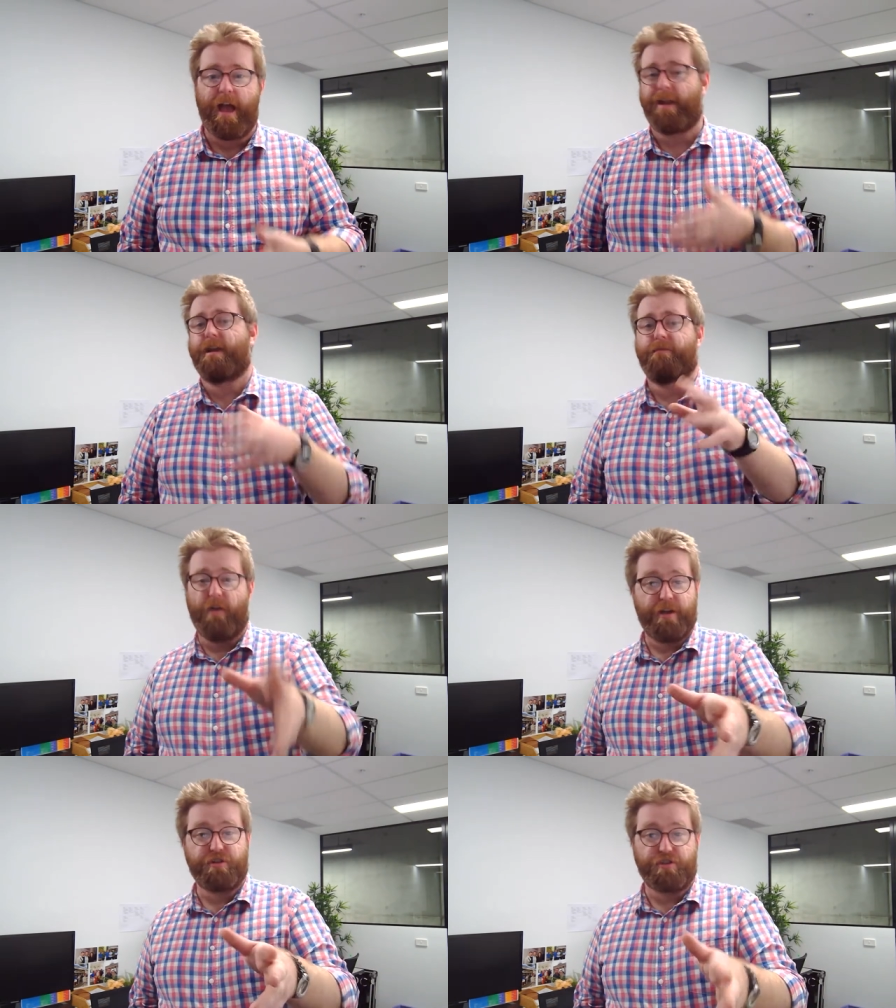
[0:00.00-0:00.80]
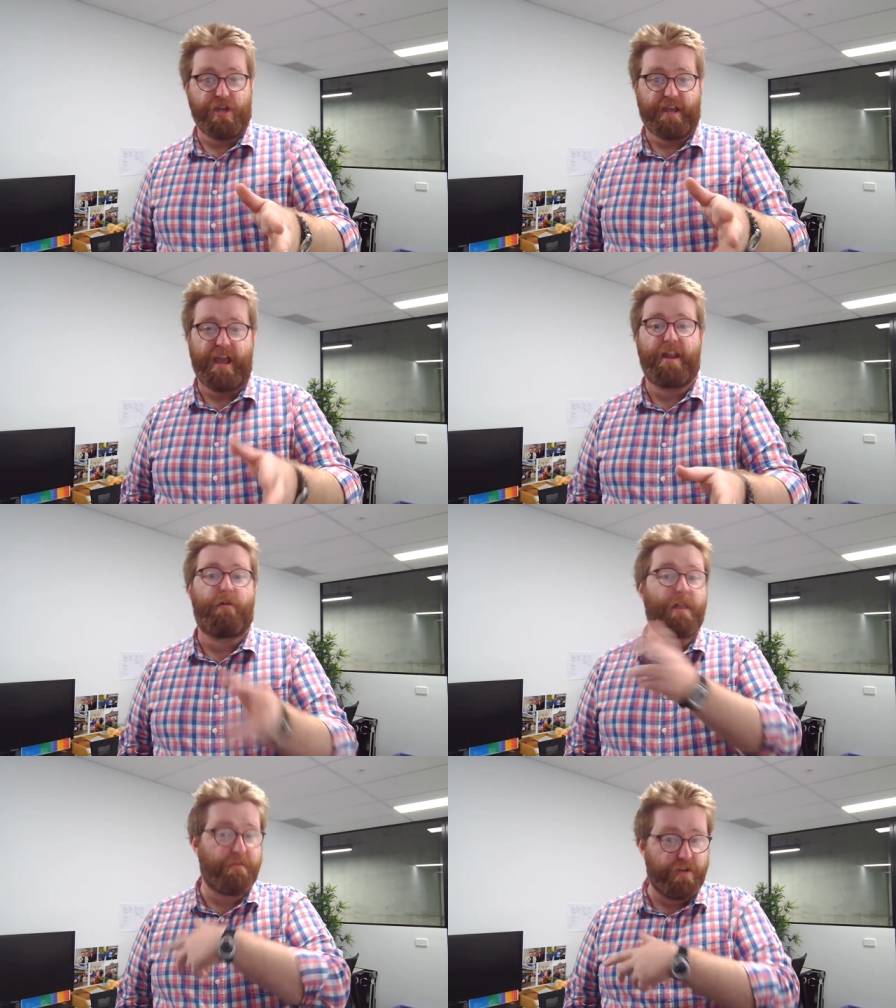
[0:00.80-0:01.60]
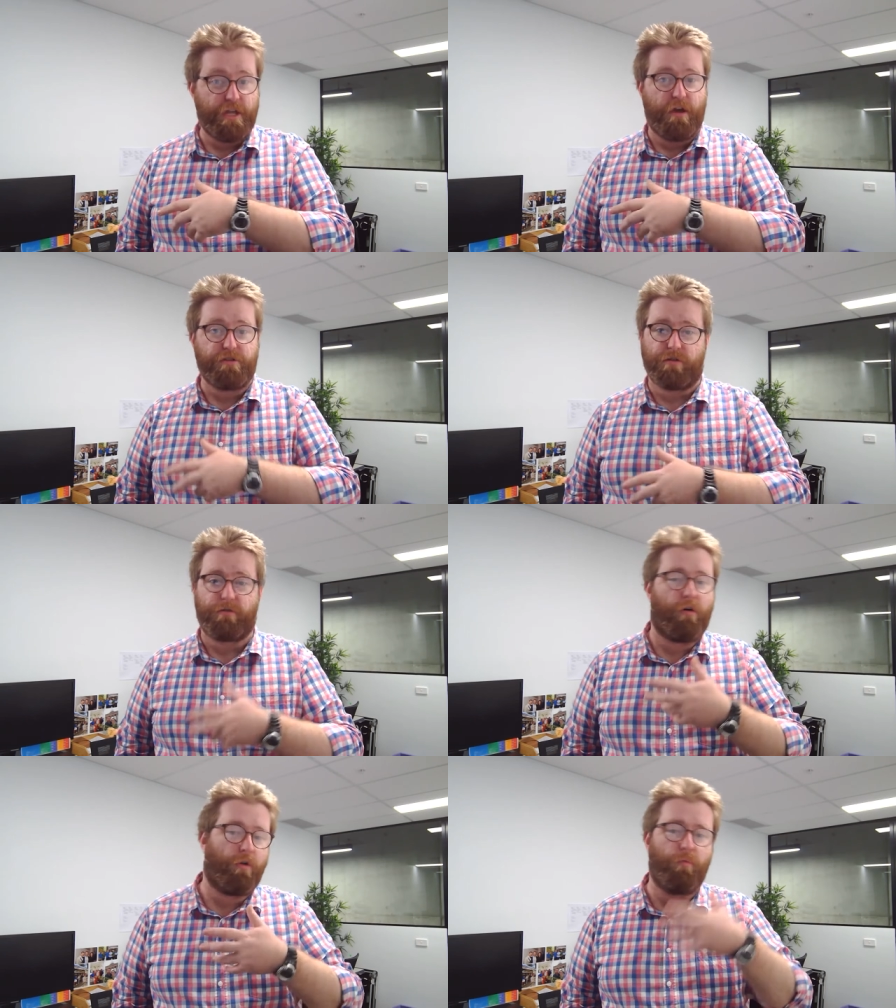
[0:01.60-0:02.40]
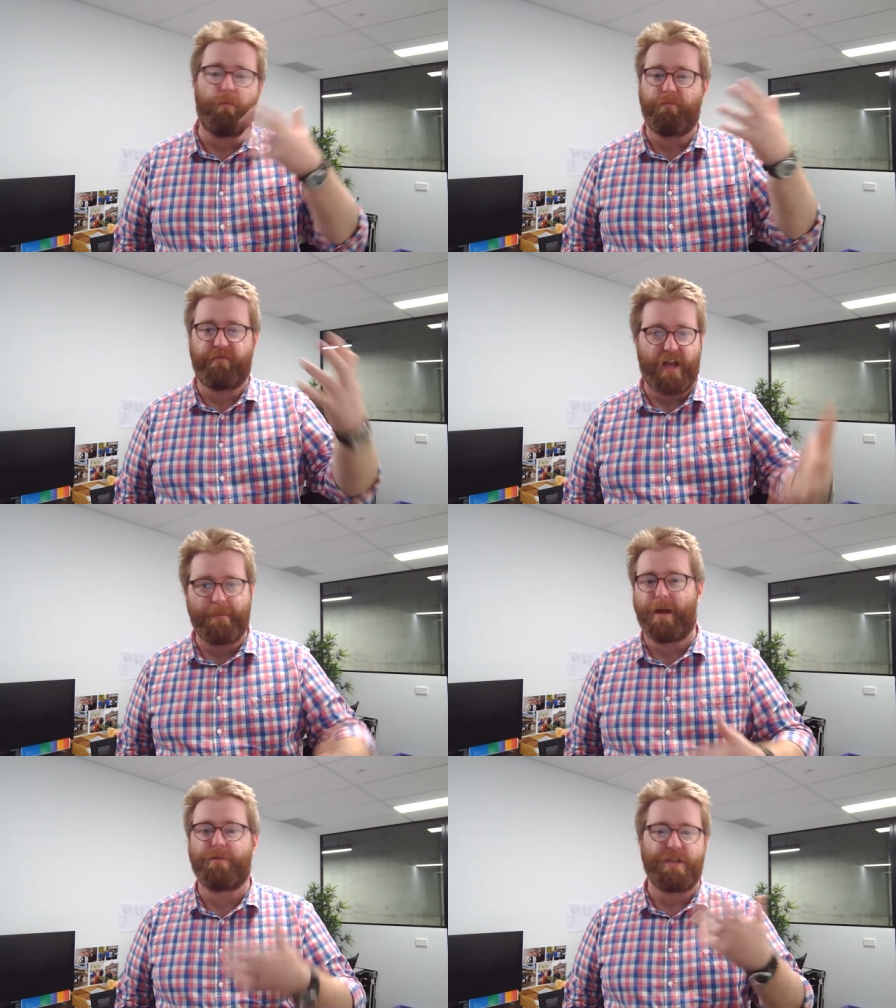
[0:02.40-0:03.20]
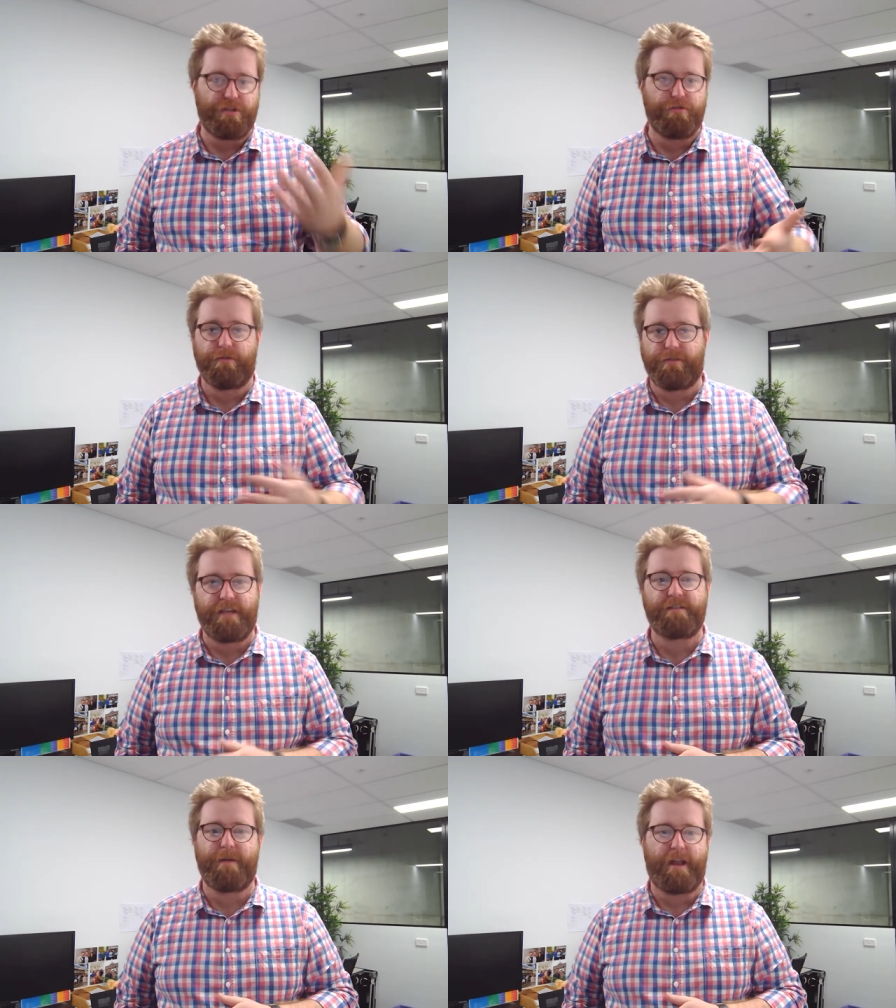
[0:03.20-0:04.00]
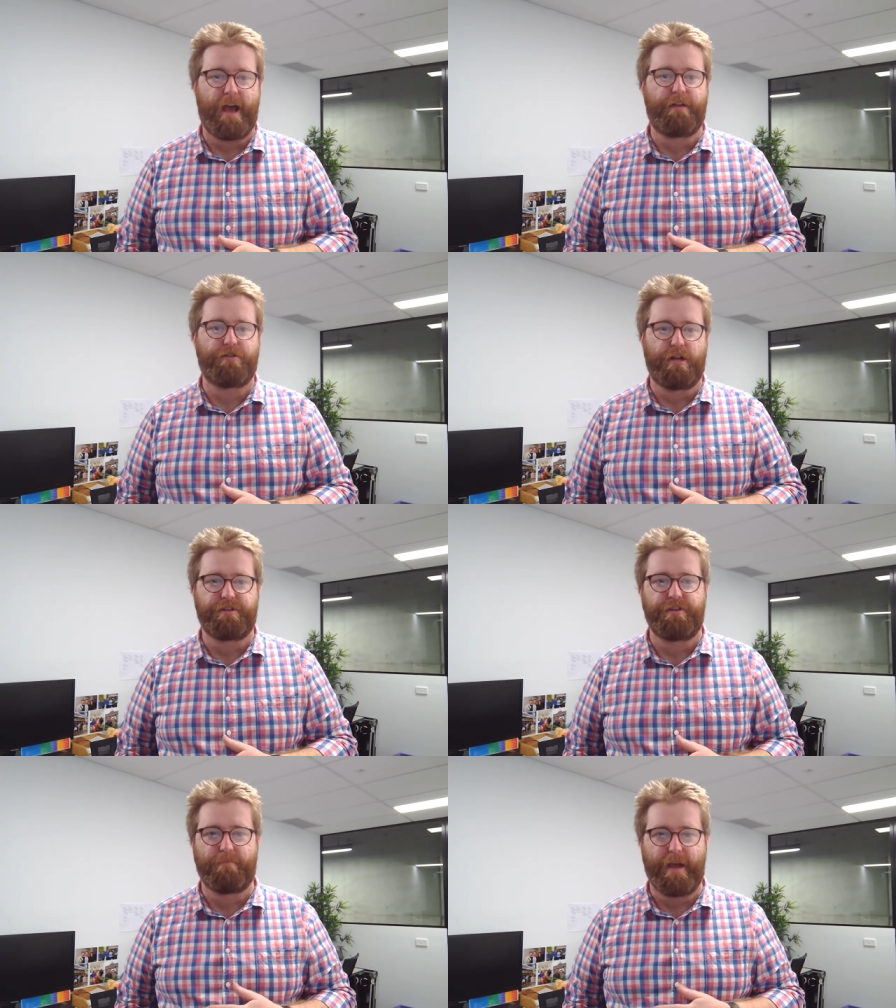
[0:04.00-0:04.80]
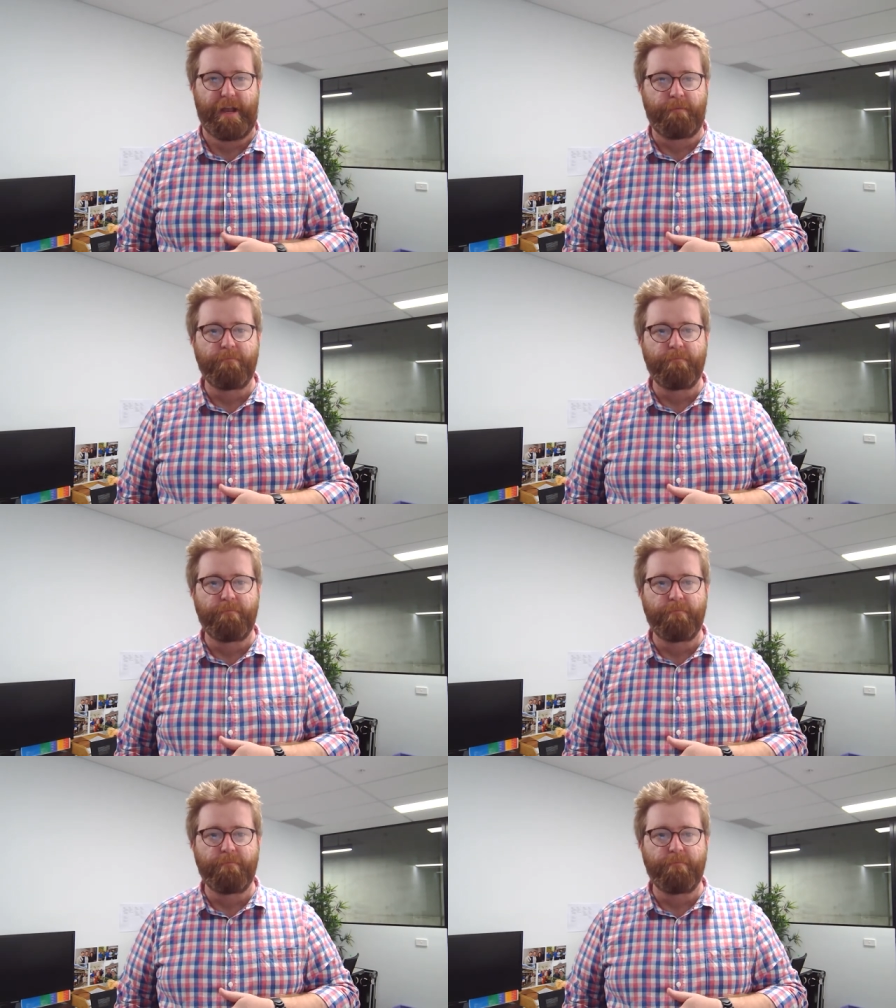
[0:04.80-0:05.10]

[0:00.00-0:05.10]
And I advise you to check out our other videos on, on coming up with issues and things about how to judge the debate.